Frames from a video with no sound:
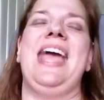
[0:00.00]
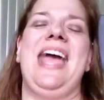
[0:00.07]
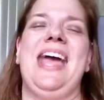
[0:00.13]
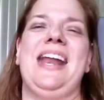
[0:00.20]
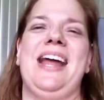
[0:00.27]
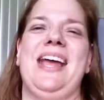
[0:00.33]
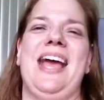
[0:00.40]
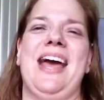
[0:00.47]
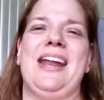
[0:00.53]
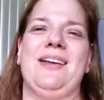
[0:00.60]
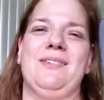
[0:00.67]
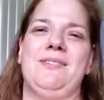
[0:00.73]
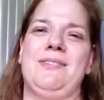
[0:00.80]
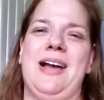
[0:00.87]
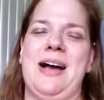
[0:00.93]
and I got
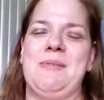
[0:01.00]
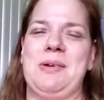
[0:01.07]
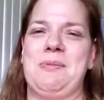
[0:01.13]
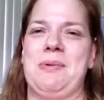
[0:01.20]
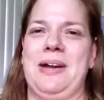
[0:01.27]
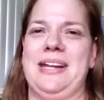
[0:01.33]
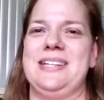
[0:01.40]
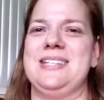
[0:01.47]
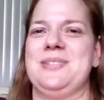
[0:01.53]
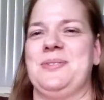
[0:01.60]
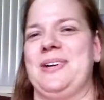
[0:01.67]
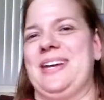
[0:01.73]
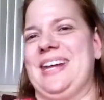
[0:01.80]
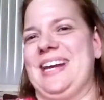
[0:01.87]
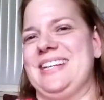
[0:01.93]
a comic brain,
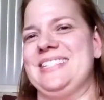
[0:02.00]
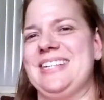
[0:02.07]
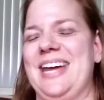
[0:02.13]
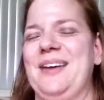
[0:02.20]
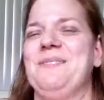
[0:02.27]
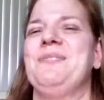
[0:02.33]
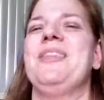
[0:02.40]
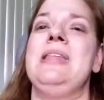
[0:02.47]
so what can I say?